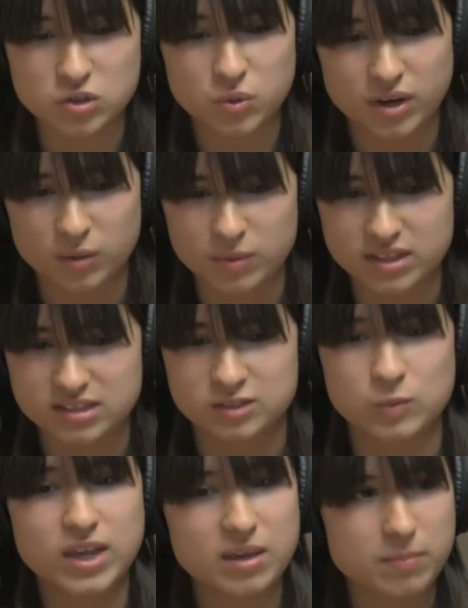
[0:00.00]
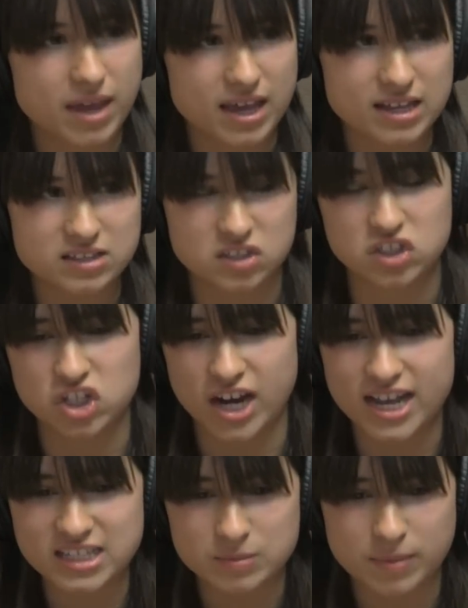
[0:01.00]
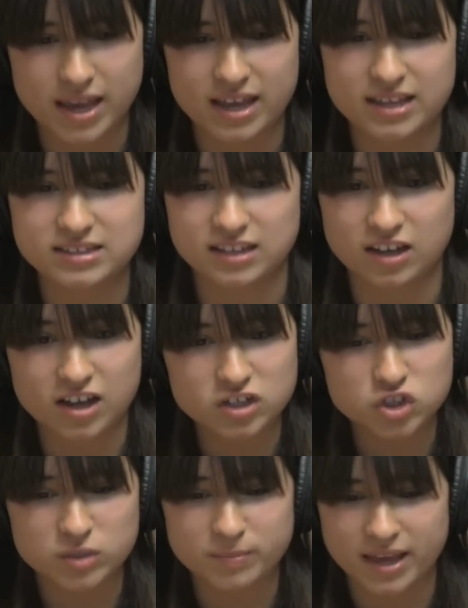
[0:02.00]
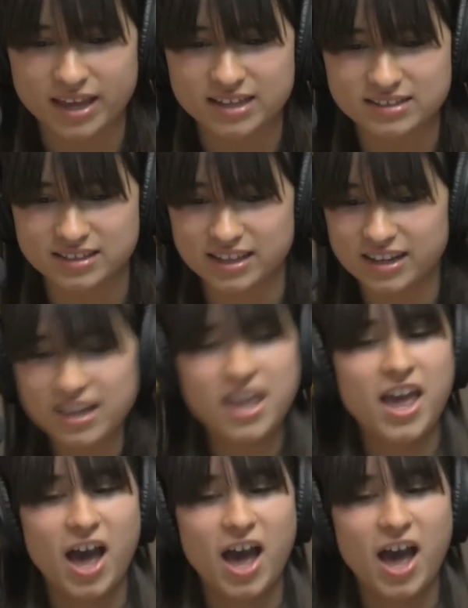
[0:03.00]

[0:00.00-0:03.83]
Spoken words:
touring with swing bands and jazz bands and country bands, and then